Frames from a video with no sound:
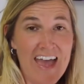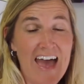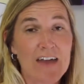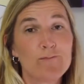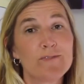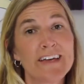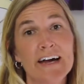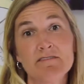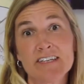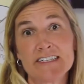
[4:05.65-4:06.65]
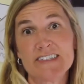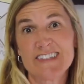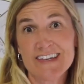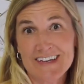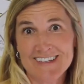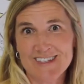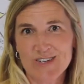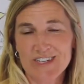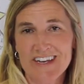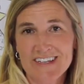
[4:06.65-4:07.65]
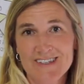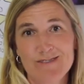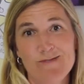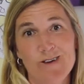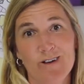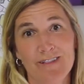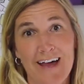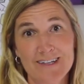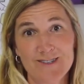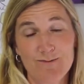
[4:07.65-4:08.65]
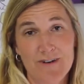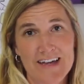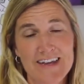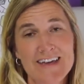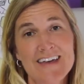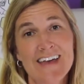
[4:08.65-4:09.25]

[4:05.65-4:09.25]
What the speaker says: And we have done 6, so today's going to be our last one.